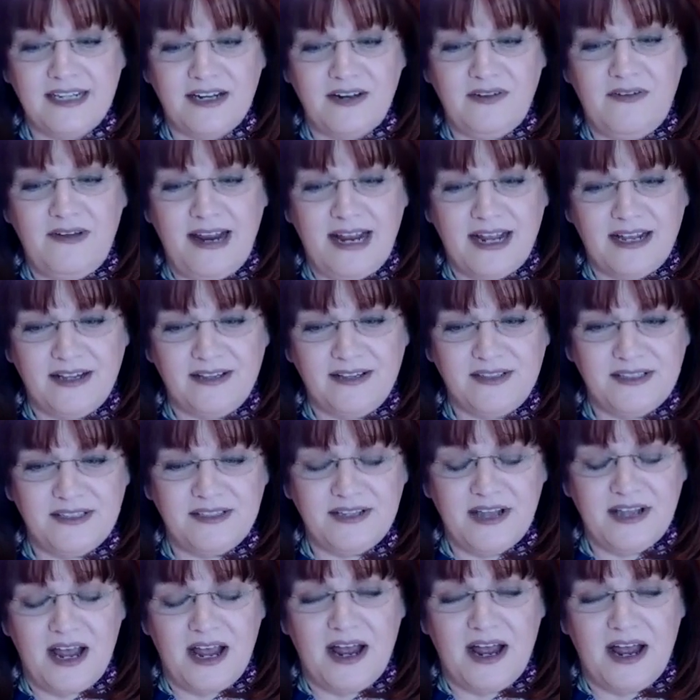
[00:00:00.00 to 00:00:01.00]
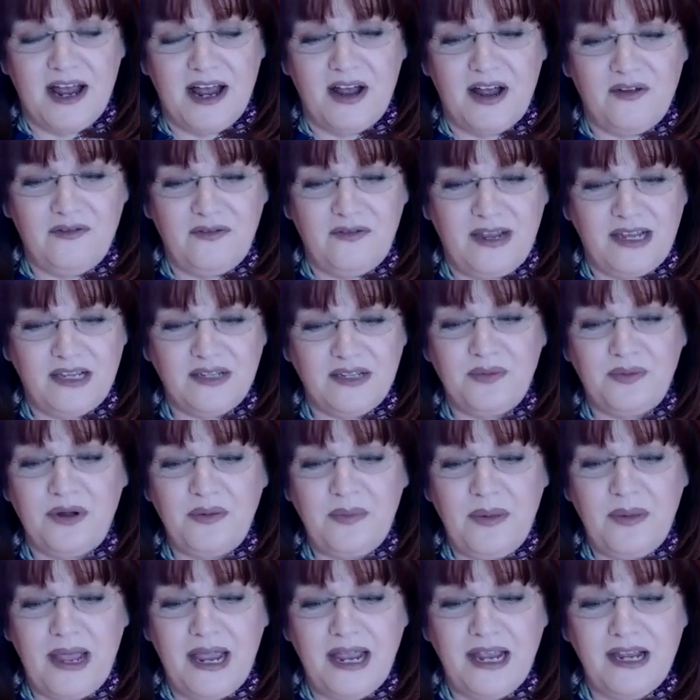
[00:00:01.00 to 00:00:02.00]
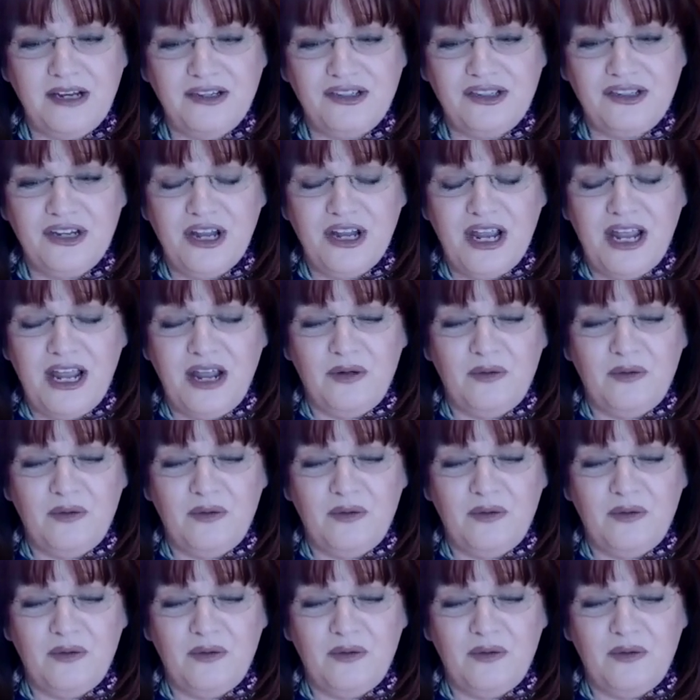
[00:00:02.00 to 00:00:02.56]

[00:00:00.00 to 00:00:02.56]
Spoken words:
Advance Facebook page.